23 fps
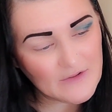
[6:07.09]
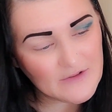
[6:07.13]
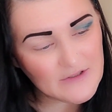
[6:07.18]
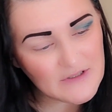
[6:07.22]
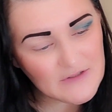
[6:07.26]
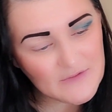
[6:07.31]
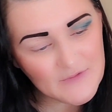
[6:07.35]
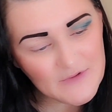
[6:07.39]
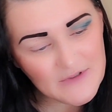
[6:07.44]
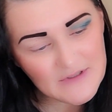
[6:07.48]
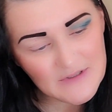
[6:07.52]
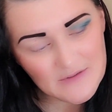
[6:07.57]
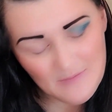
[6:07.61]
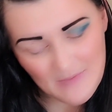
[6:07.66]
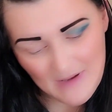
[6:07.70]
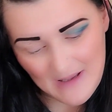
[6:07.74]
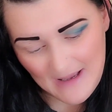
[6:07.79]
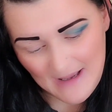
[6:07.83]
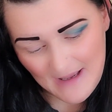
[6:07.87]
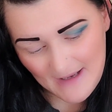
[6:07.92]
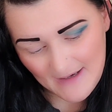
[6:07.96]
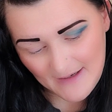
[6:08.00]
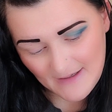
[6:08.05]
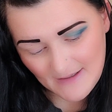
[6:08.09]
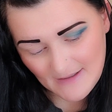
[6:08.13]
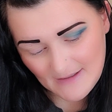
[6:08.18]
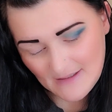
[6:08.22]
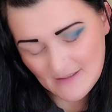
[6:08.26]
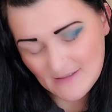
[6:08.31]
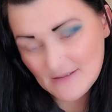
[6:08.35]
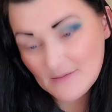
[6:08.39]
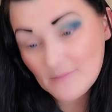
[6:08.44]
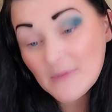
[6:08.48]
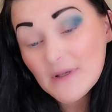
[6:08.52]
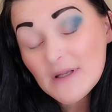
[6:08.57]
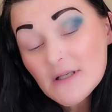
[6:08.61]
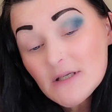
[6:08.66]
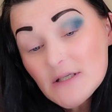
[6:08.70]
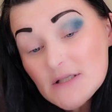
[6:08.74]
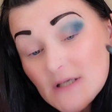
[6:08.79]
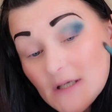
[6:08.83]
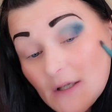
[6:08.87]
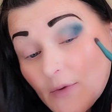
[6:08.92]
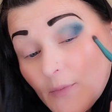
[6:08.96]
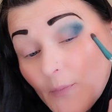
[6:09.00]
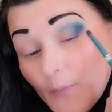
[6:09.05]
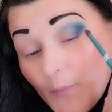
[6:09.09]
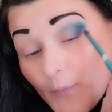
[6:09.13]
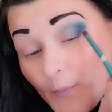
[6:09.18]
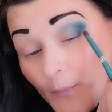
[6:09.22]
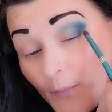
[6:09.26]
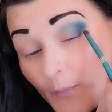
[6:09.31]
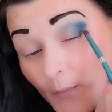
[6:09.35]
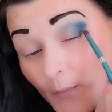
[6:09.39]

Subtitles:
just for some added dimension.